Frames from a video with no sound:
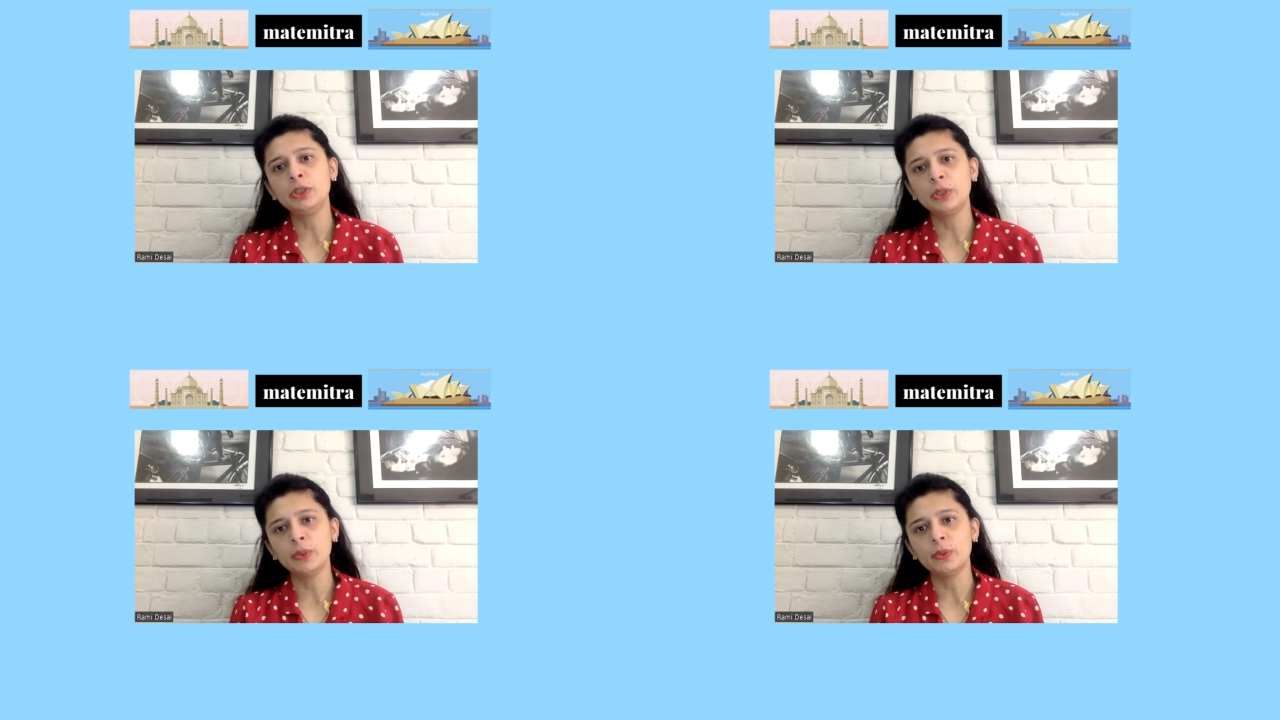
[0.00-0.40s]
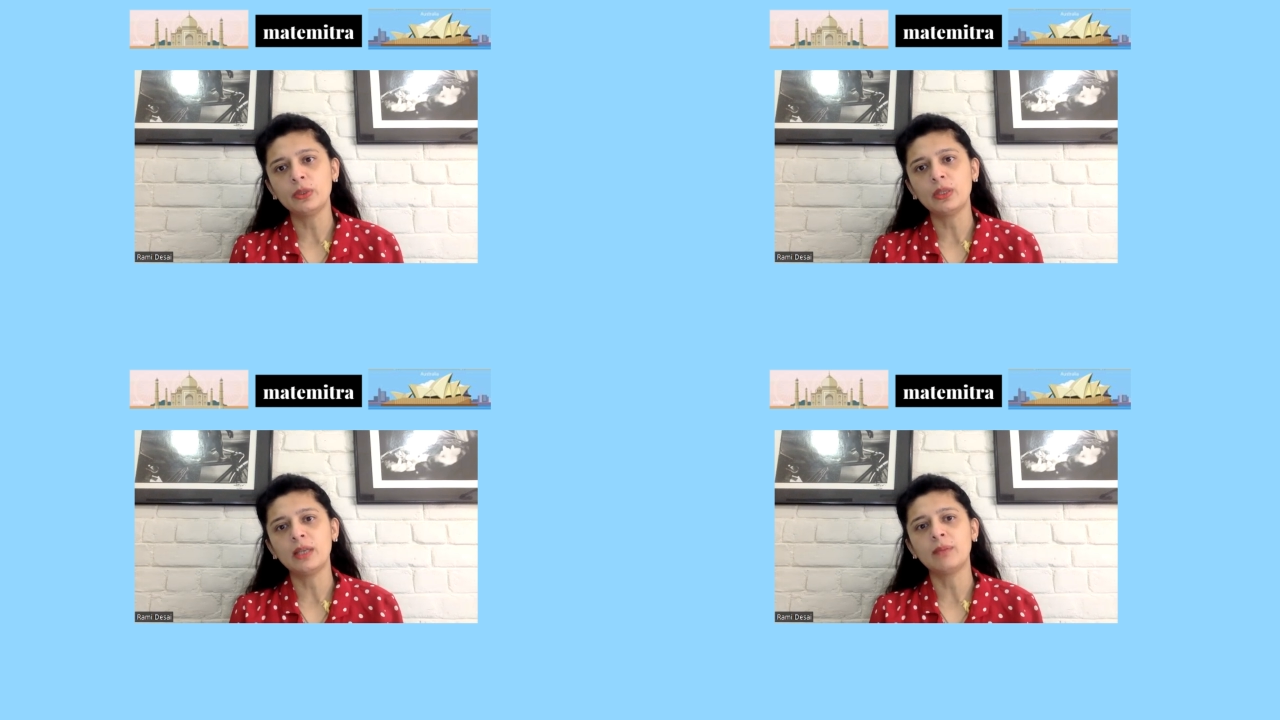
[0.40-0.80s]
youth
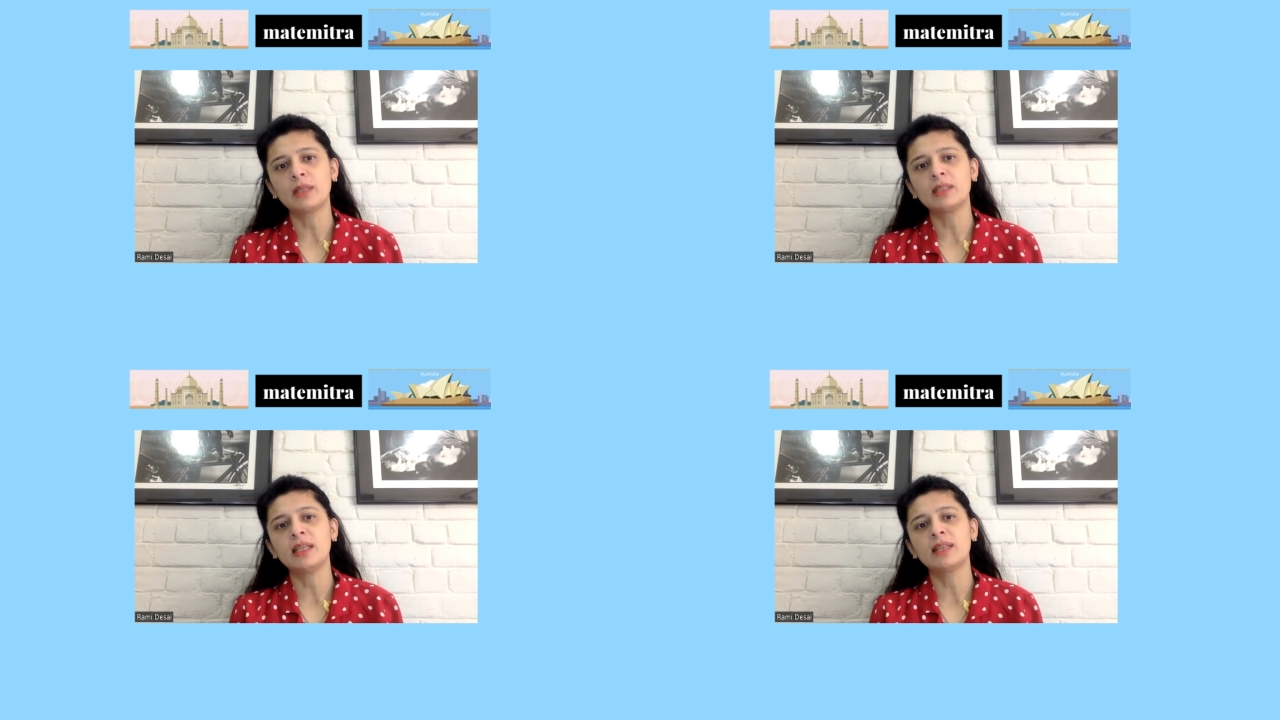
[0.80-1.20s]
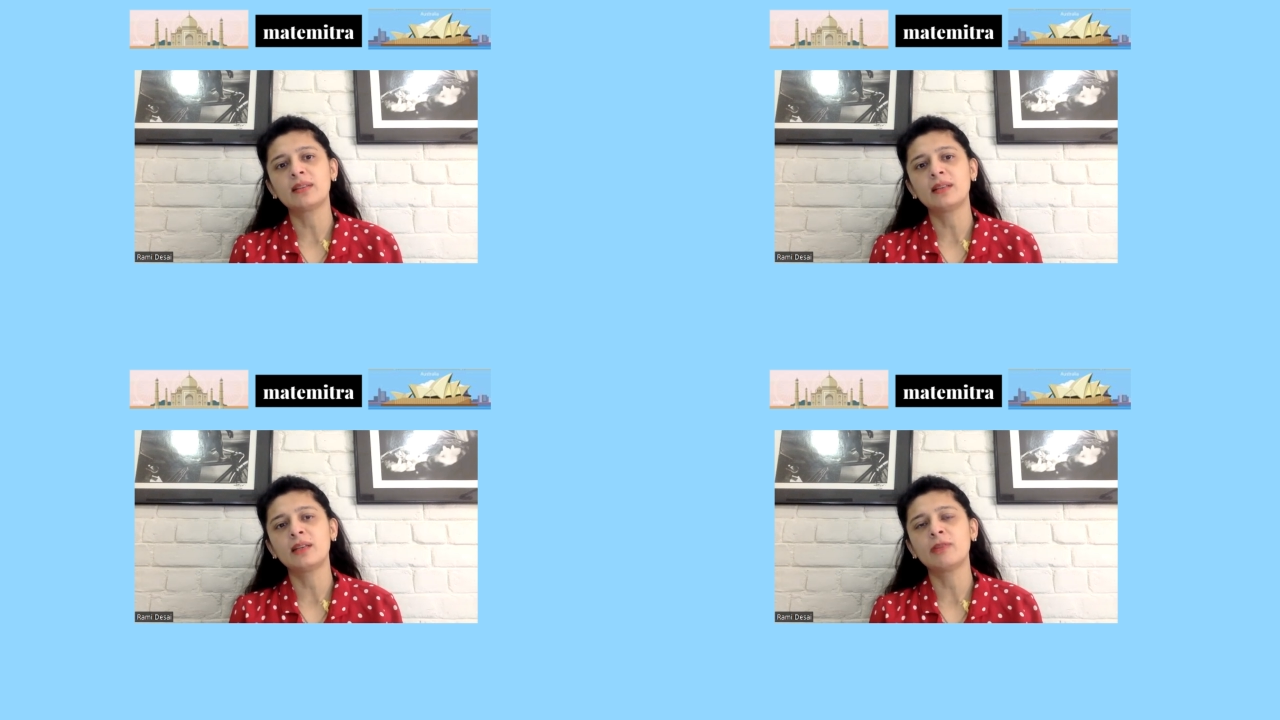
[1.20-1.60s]
and multi
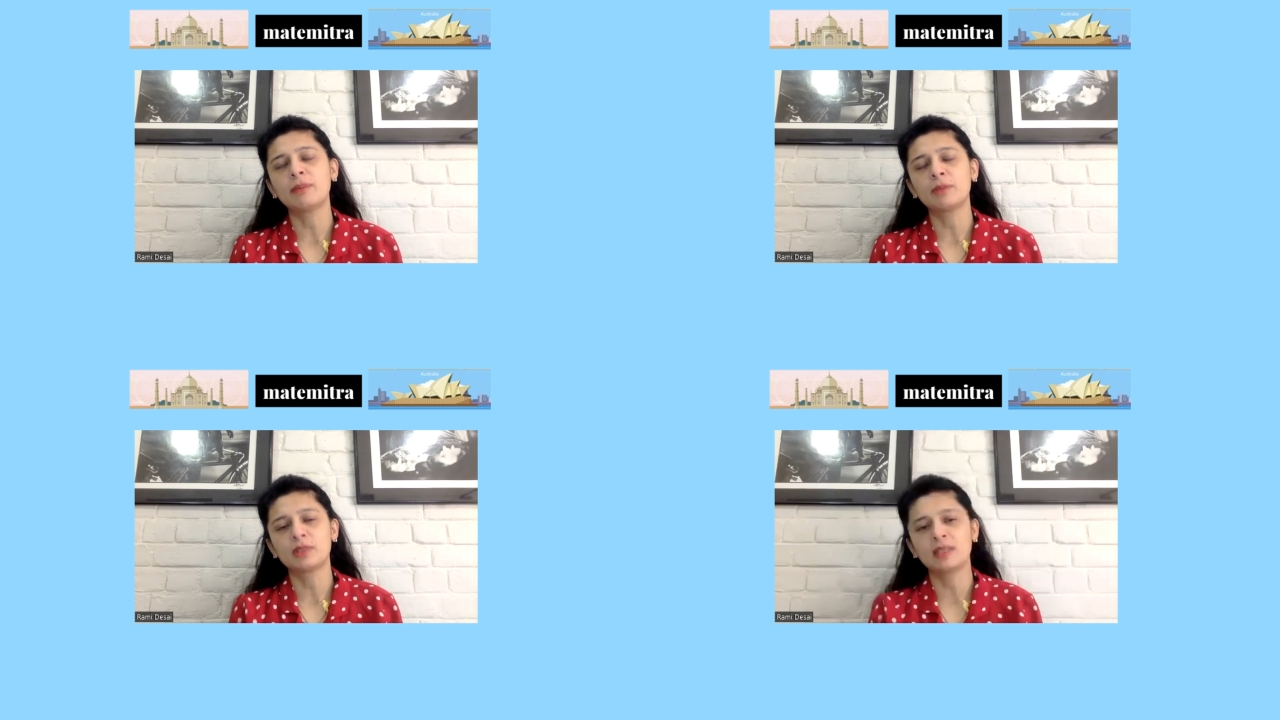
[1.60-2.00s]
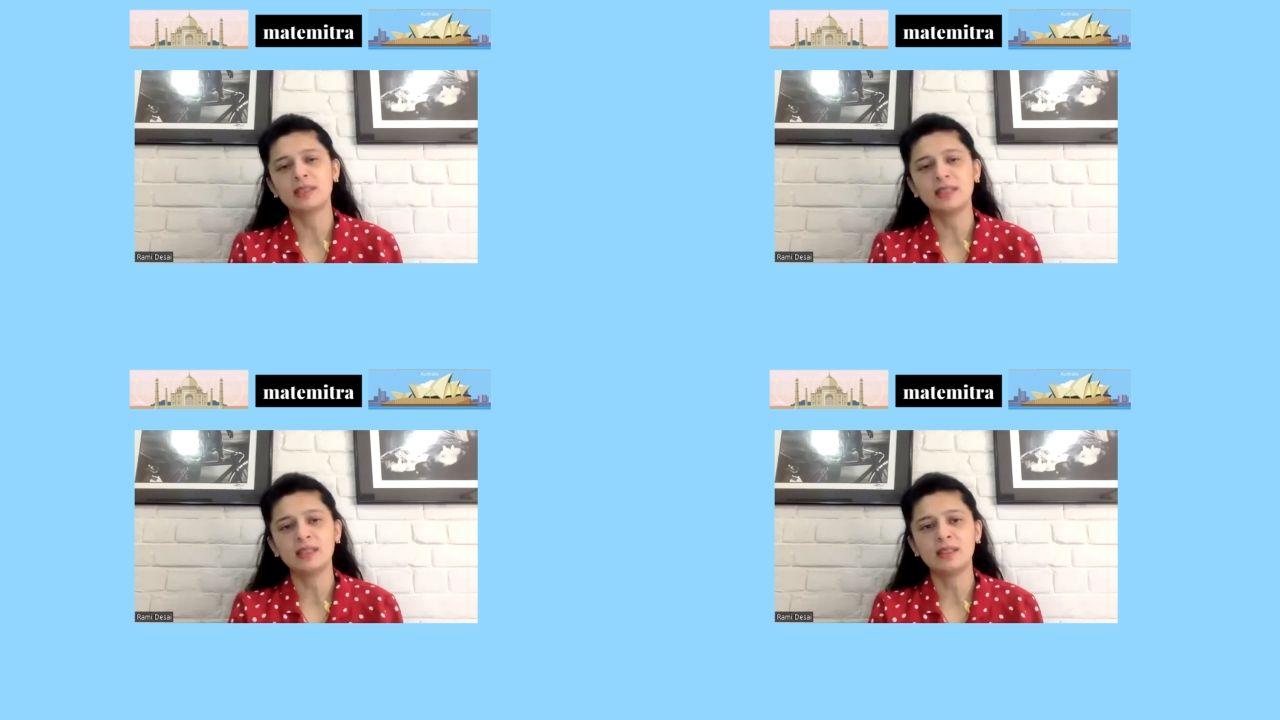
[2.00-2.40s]
ethnic
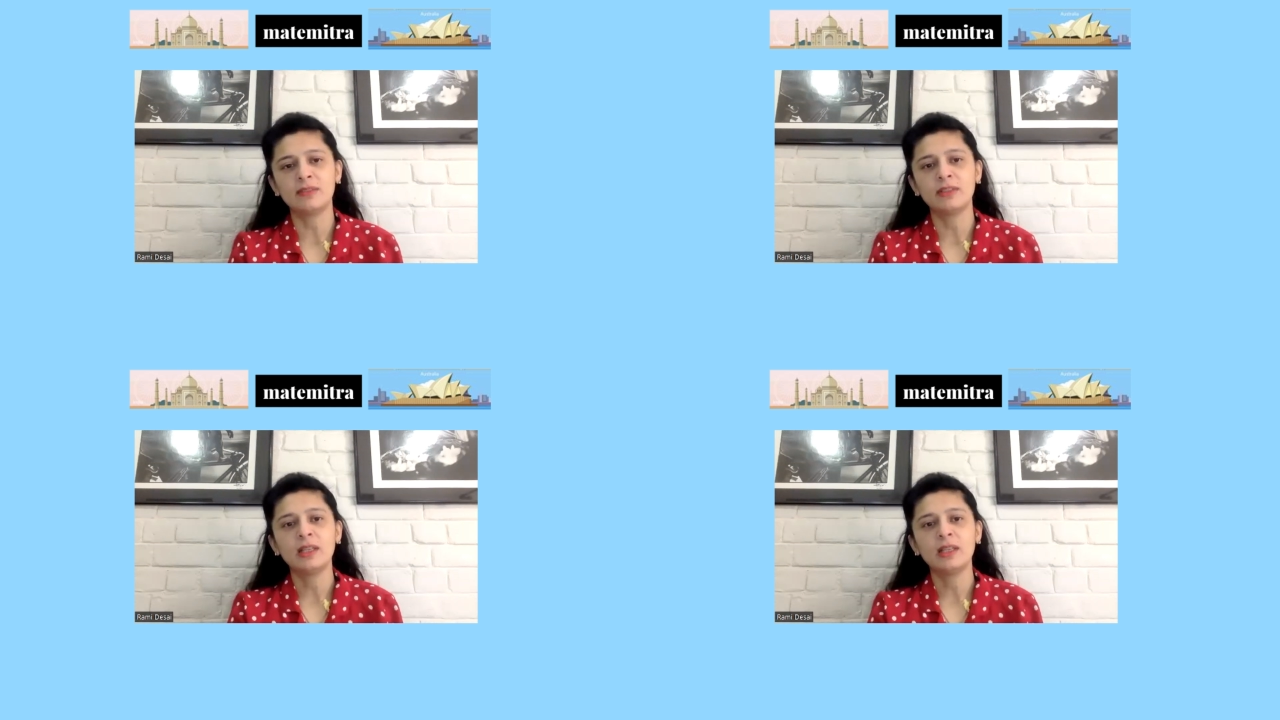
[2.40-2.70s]
representative.